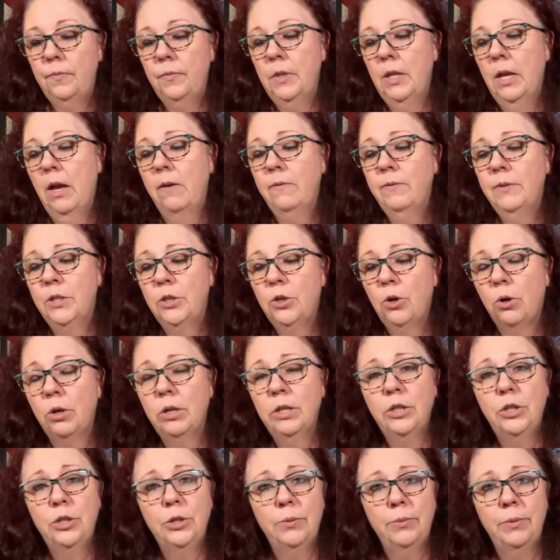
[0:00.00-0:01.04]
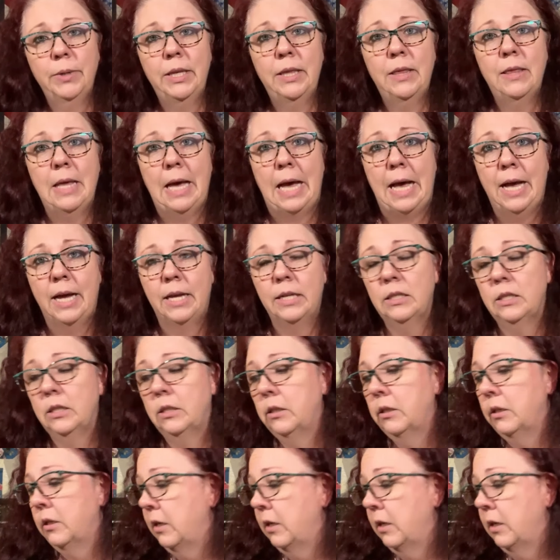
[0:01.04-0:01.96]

I've started to read that